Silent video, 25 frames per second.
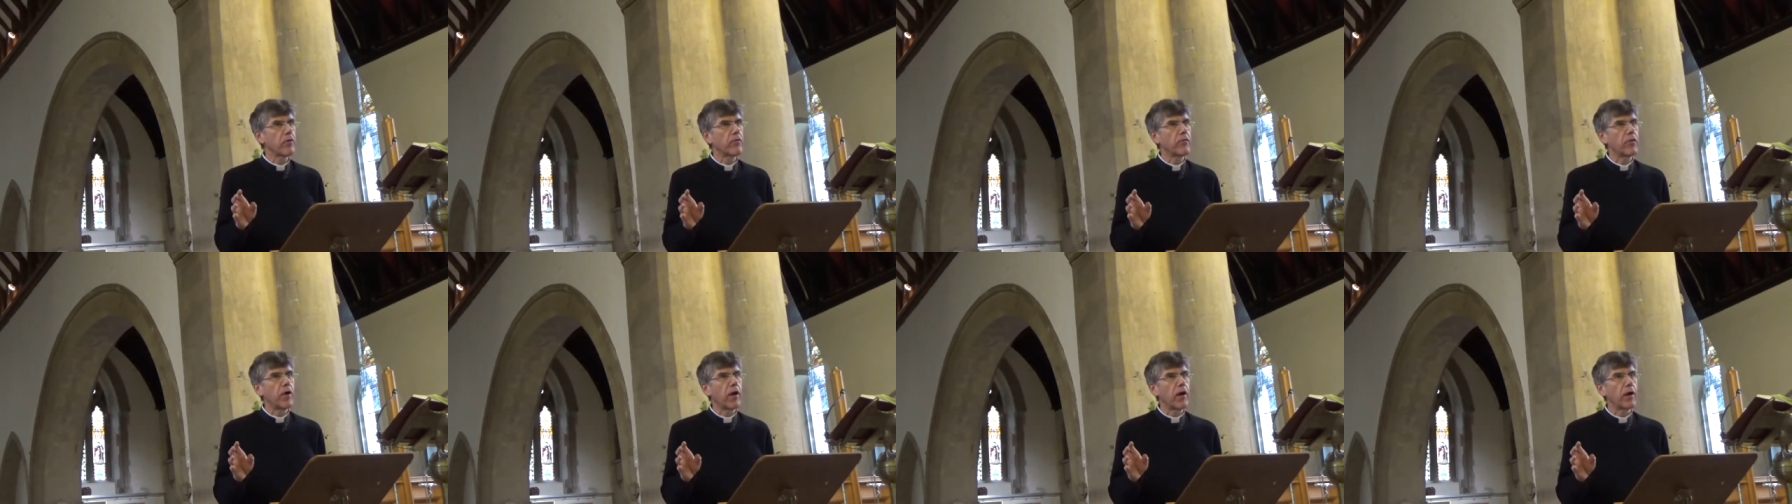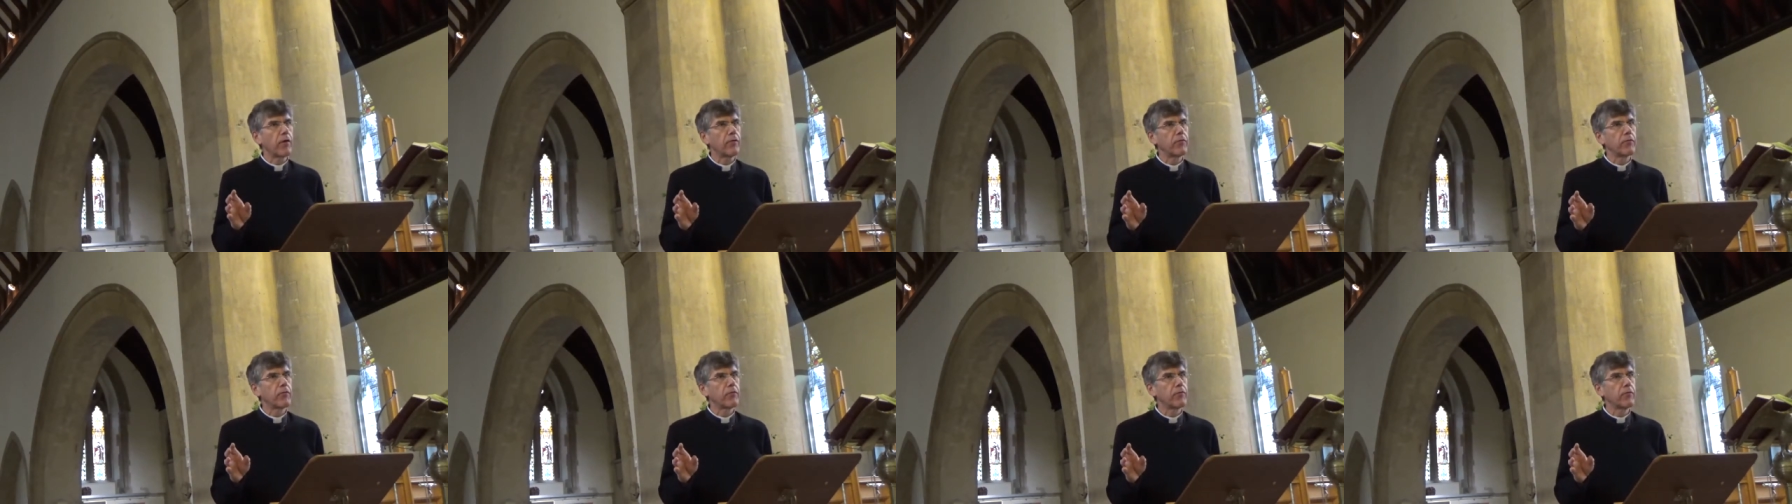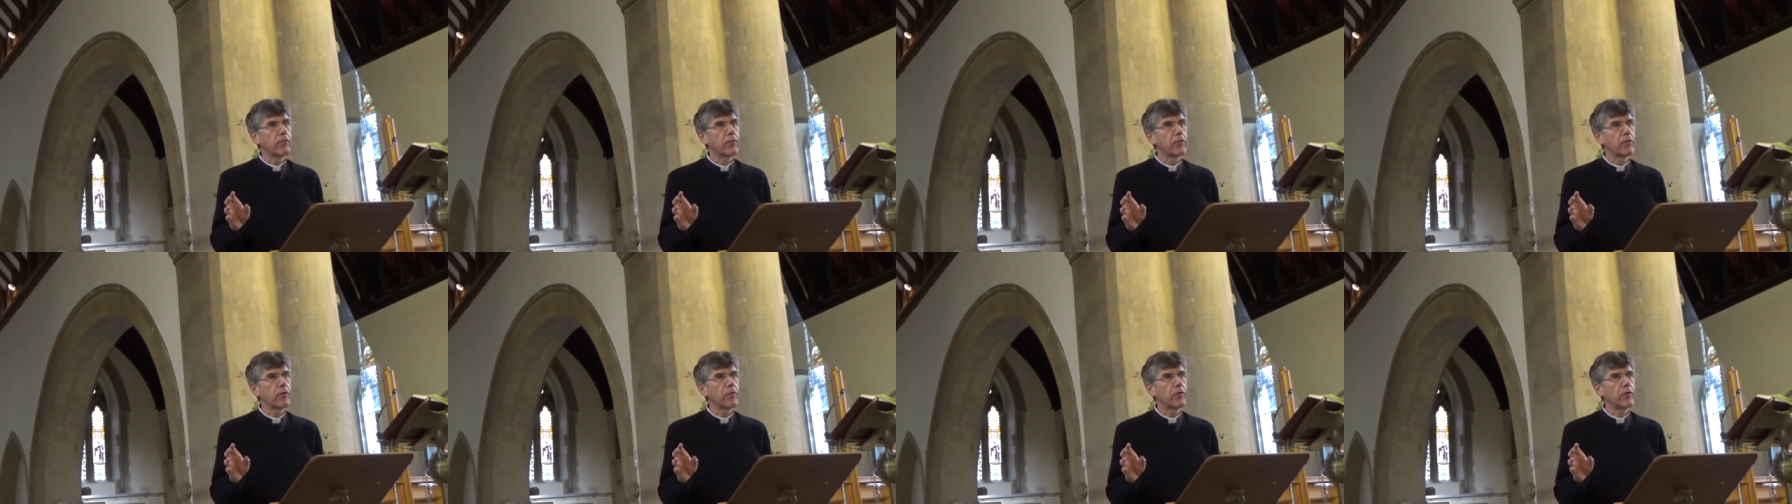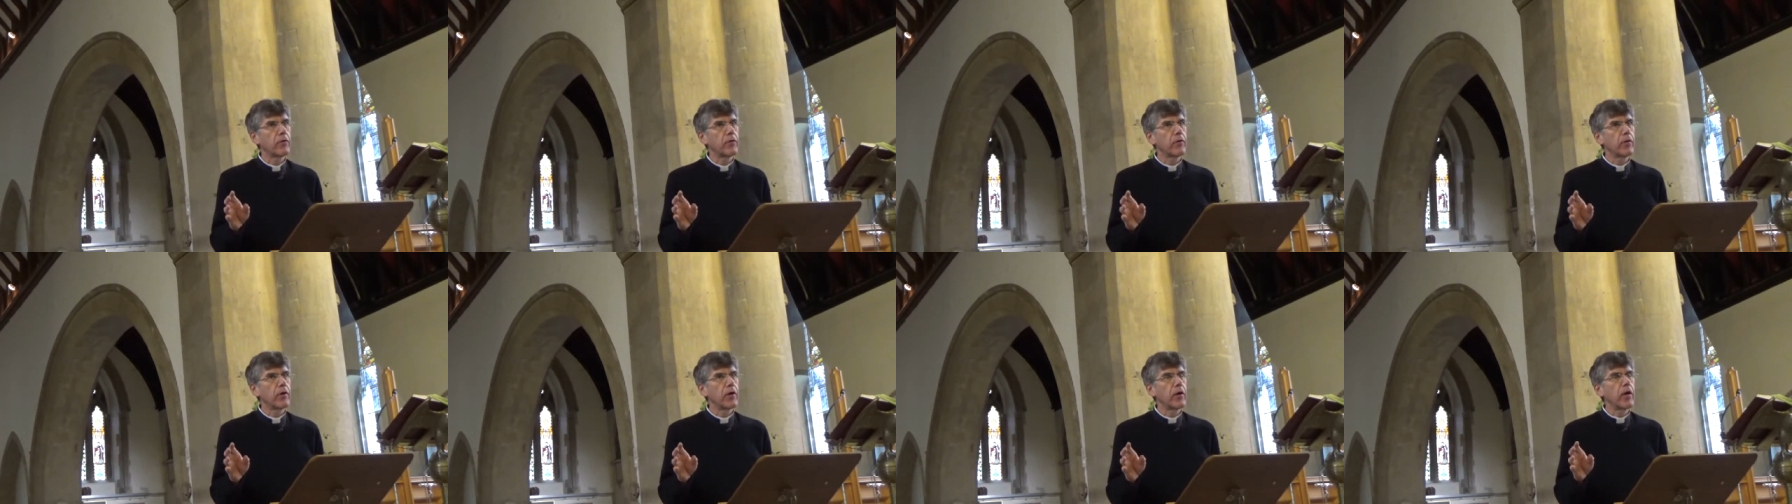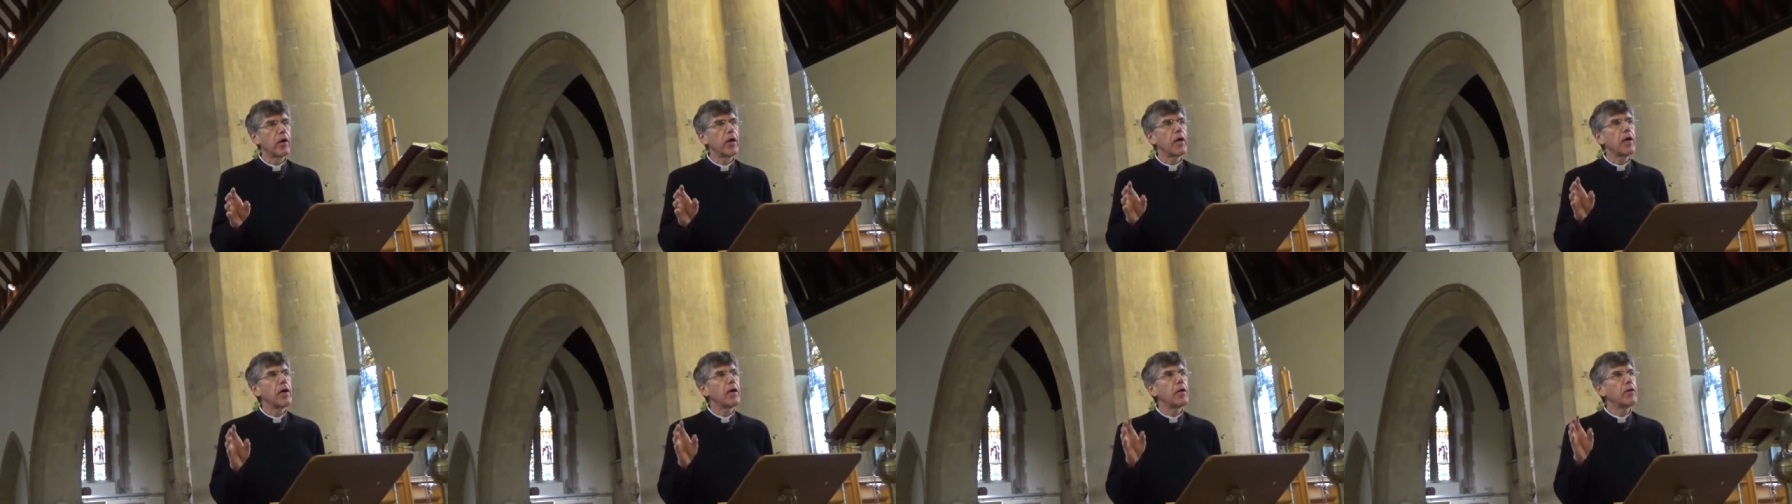life,
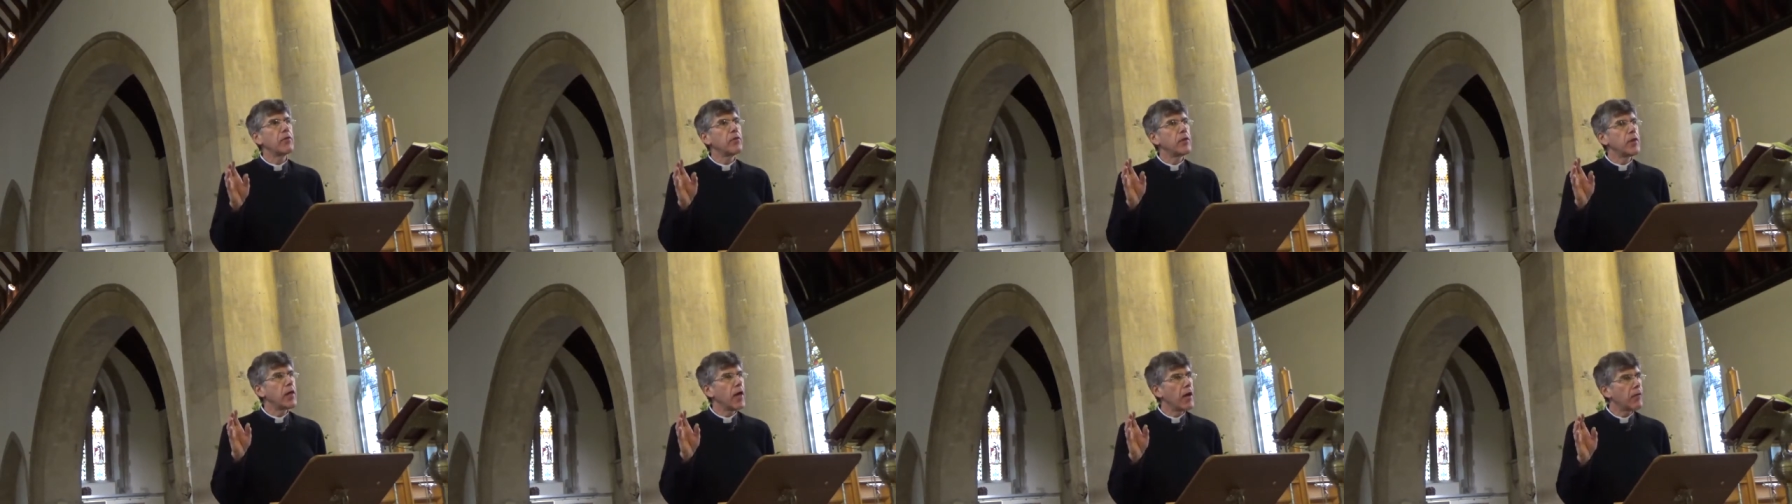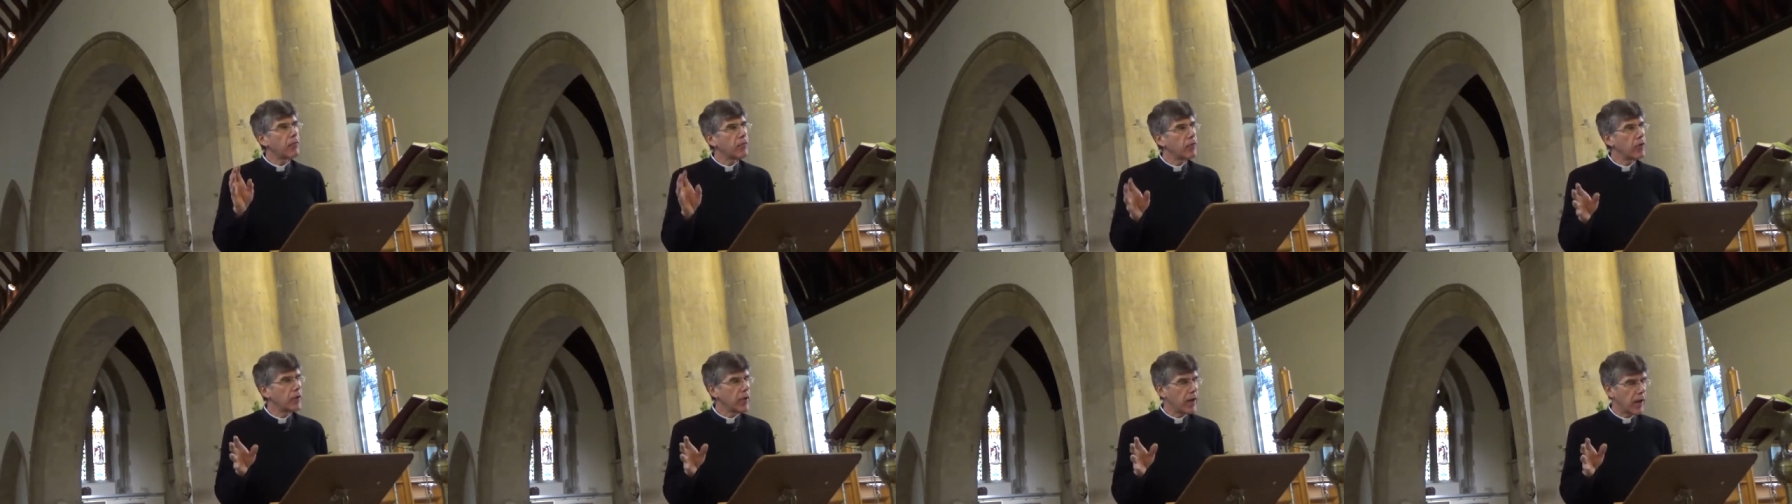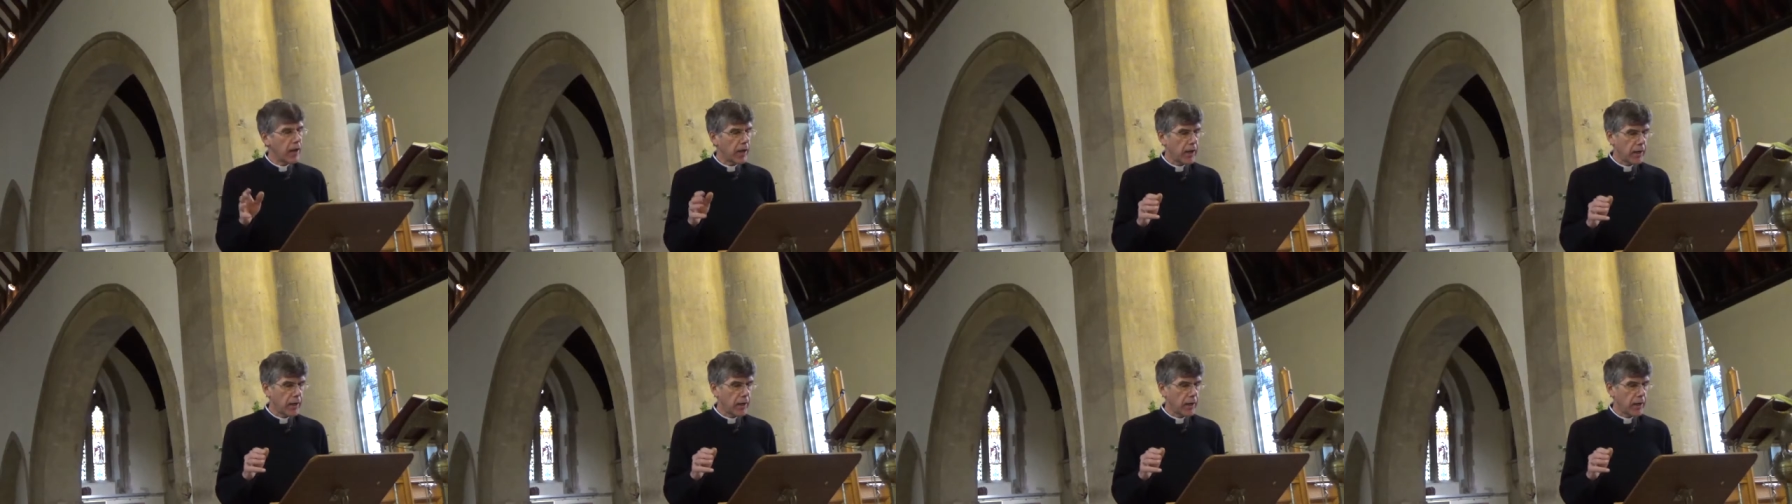in the everyday.